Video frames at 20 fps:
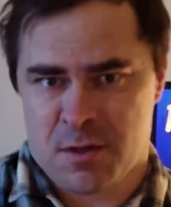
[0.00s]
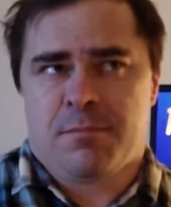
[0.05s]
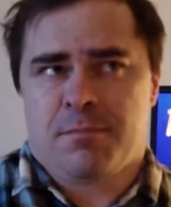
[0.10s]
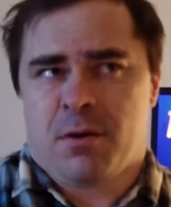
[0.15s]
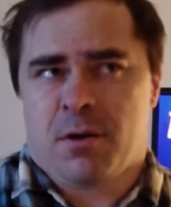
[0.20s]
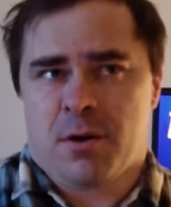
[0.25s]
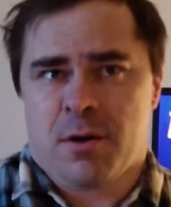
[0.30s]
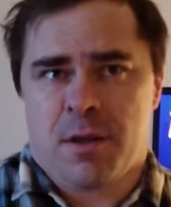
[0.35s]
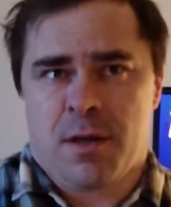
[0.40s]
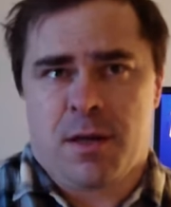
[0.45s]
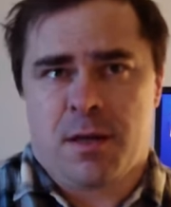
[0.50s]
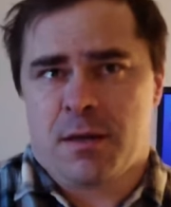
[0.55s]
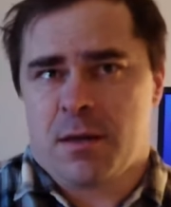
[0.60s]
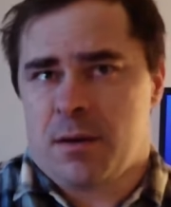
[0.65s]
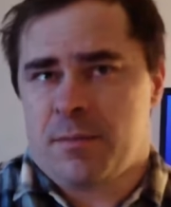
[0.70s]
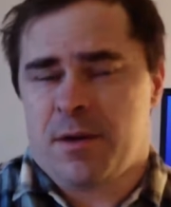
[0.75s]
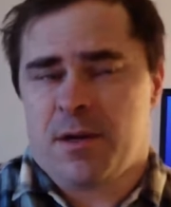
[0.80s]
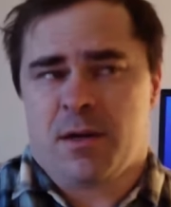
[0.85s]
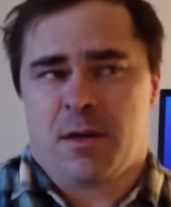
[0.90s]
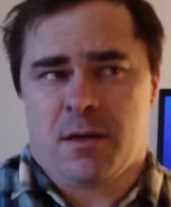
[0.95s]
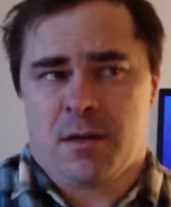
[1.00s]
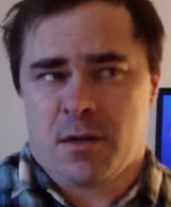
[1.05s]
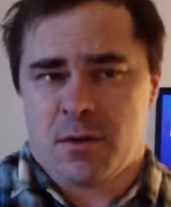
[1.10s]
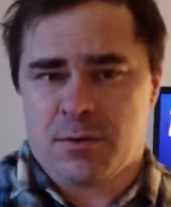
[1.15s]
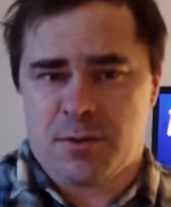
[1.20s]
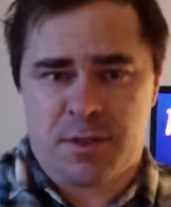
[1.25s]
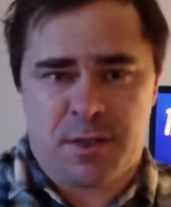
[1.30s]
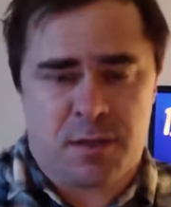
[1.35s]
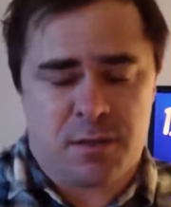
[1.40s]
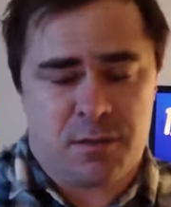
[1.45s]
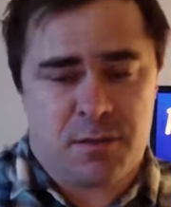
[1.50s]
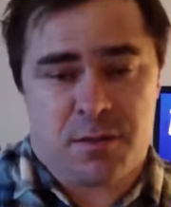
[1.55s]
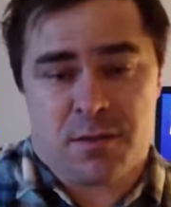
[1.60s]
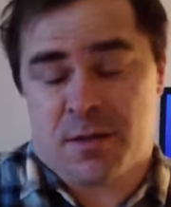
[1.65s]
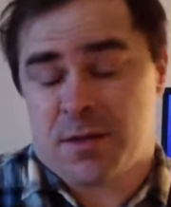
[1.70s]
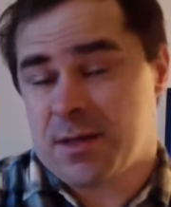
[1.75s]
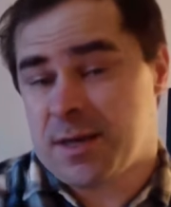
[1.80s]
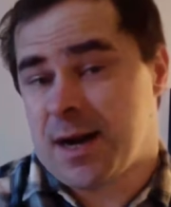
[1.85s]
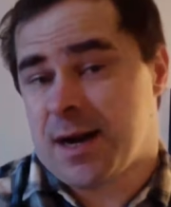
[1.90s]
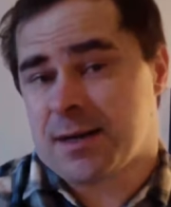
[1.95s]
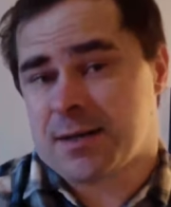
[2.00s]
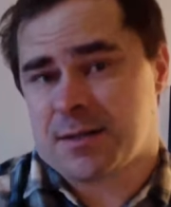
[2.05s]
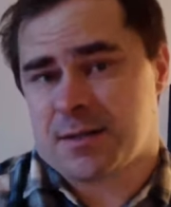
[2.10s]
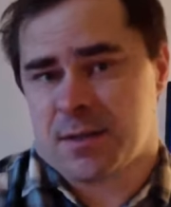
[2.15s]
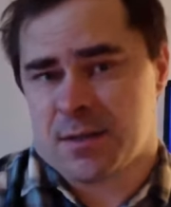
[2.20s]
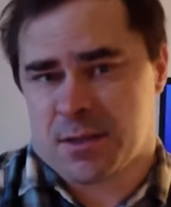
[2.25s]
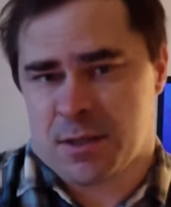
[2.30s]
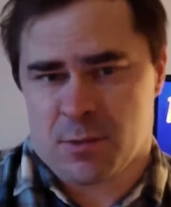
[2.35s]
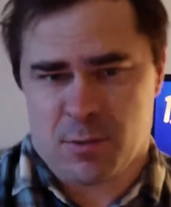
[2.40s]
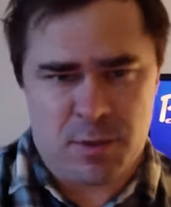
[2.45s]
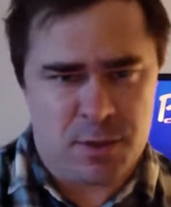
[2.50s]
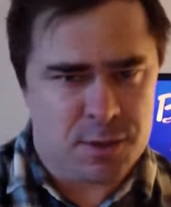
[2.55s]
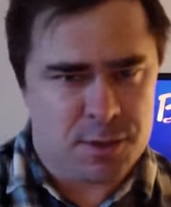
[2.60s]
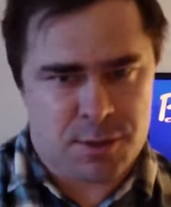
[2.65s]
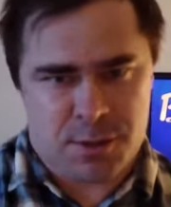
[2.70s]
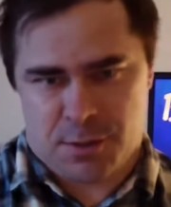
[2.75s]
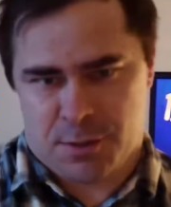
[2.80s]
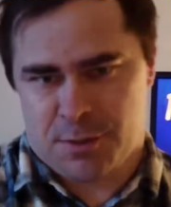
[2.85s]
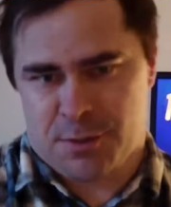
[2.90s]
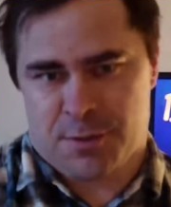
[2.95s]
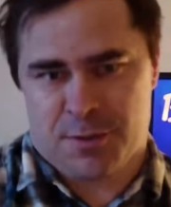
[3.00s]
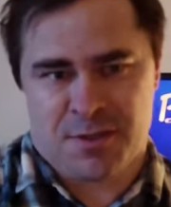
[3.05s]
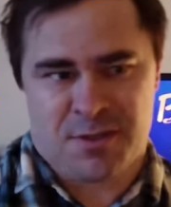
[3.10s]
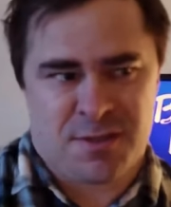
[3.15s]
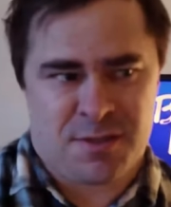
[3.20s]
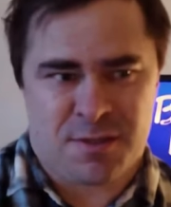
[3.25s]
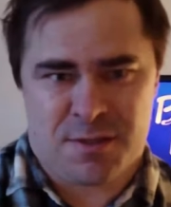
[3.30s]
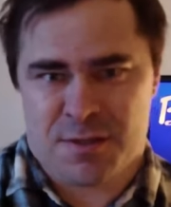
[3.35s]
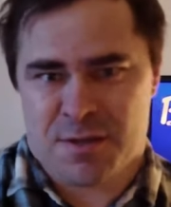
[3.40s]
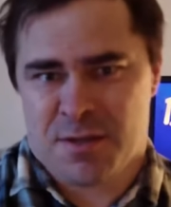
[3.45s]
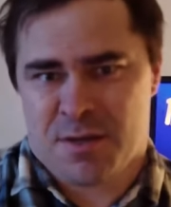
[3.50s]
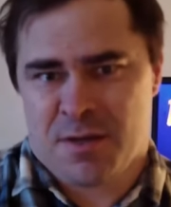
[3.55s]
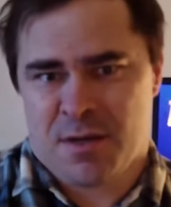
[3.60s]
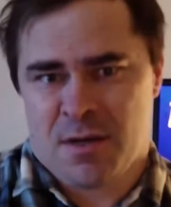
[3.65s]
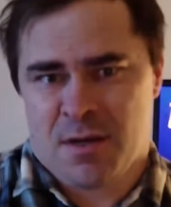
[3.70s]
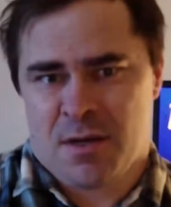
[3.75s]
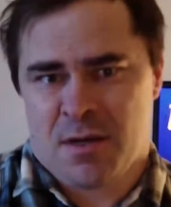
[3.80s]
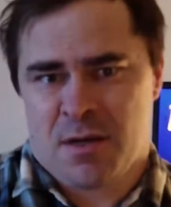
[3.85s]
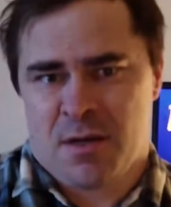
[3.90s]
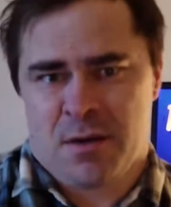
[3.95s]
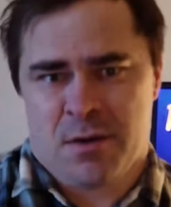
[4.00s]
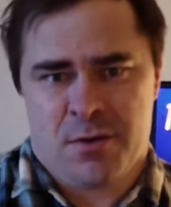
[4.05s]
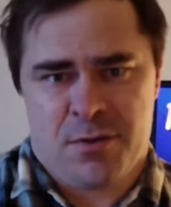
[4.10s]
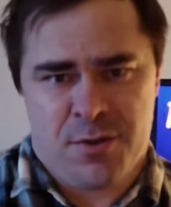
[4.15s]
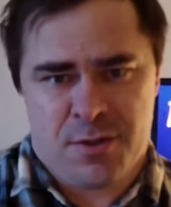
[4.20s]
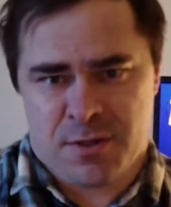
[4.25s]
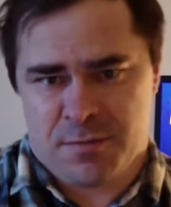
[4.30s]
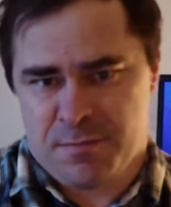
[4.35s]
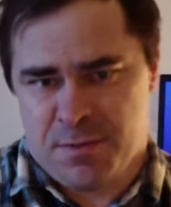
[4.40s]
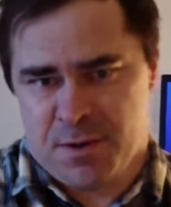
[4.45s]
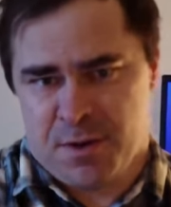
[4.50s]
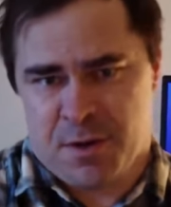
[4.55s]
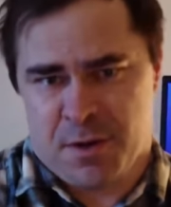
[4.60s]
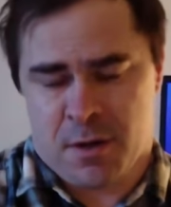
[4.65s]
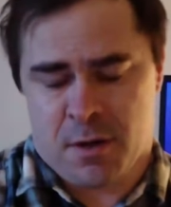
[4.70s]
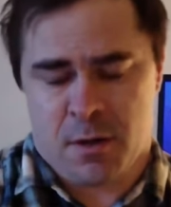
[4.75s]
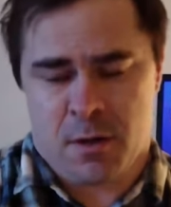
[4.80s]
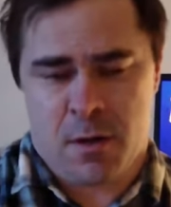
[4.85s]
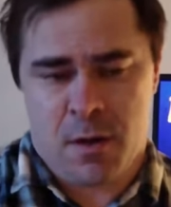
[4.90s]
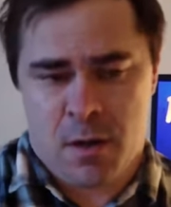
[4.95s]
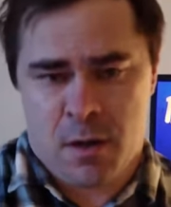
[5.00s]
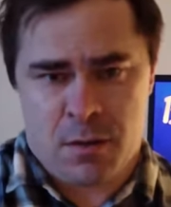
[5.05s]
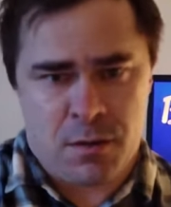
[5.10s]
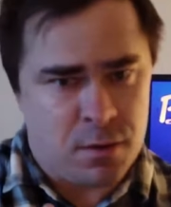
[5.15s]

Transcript: And part of that, I mean, it goes down into the accents. I want to show you this, this bit here.